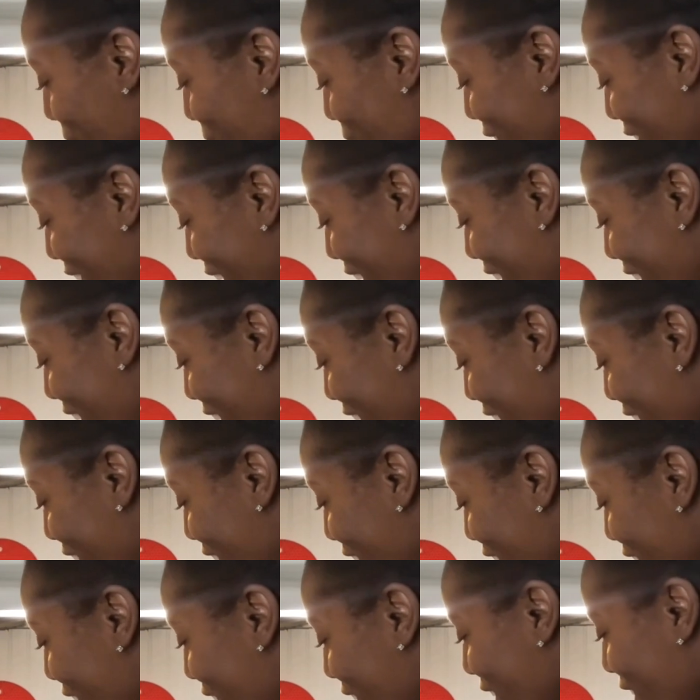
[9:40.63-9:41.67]
mistake.
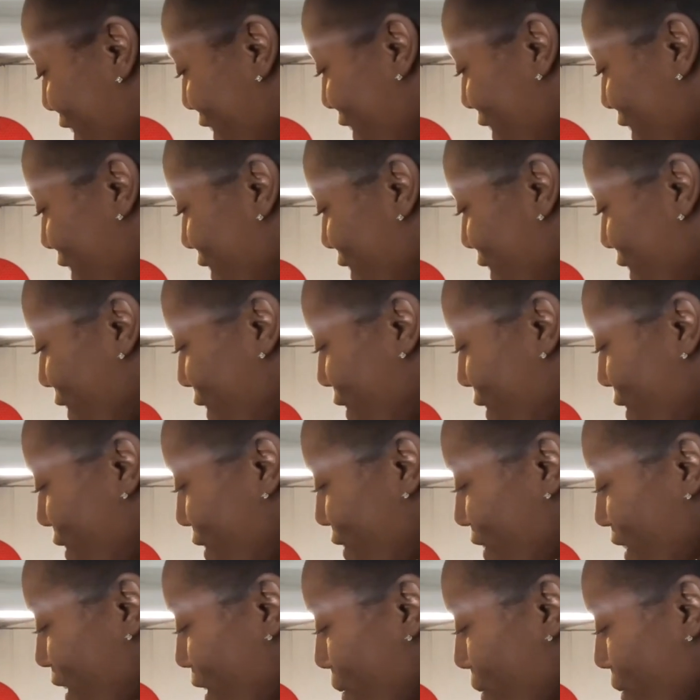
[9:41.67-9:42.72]
So you're just
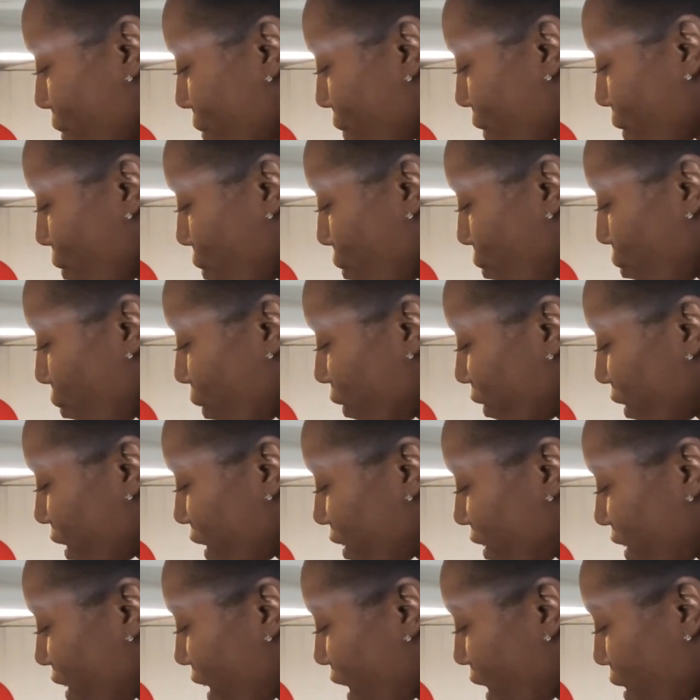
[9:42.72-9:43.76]
gonna whisk it
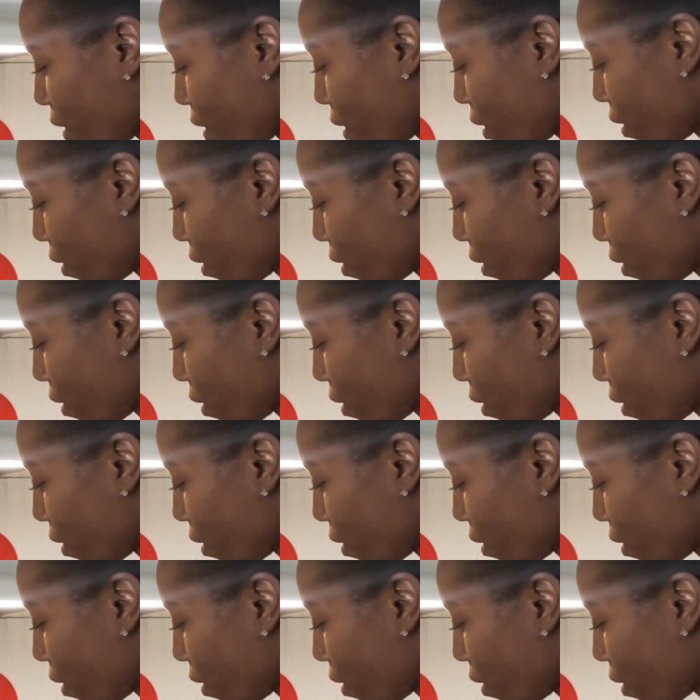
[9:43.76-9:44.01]
together.